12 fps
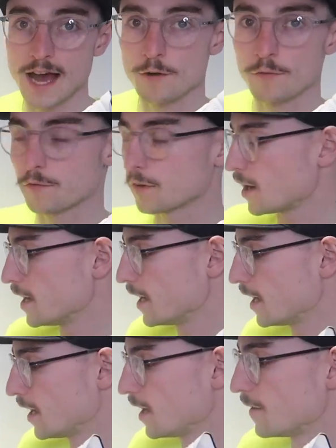Alphafly
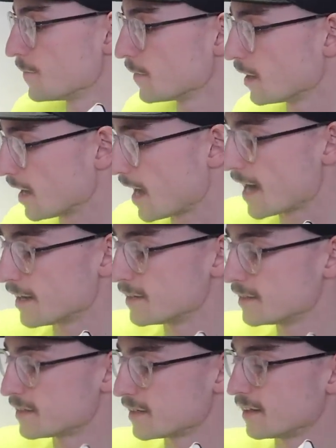here and